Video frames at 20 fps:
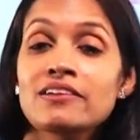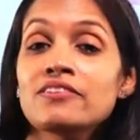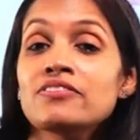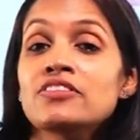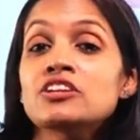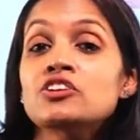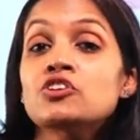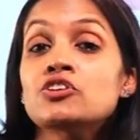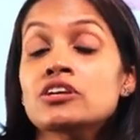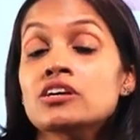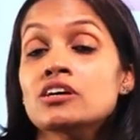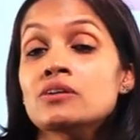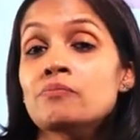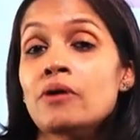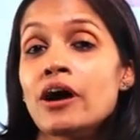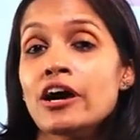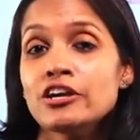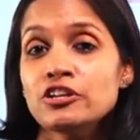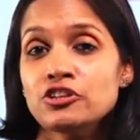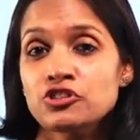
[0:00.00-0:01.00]
The
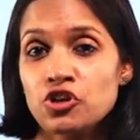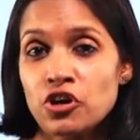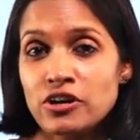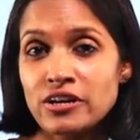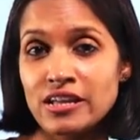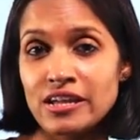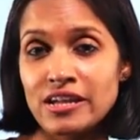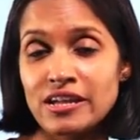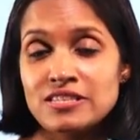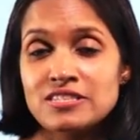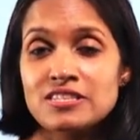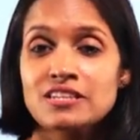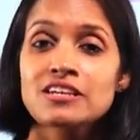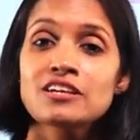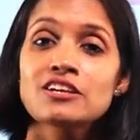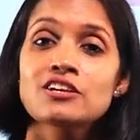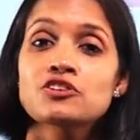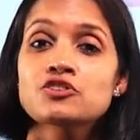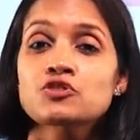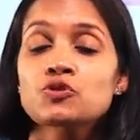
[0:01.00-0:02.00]
turbine rotates.
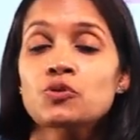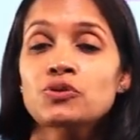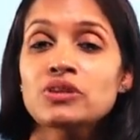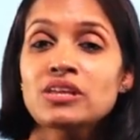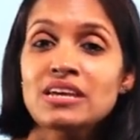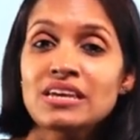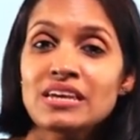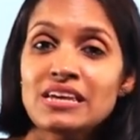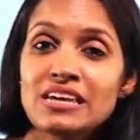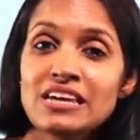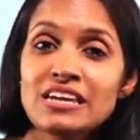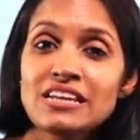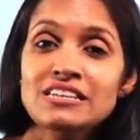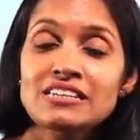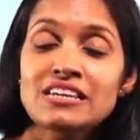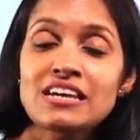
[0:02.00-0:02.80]
So the heat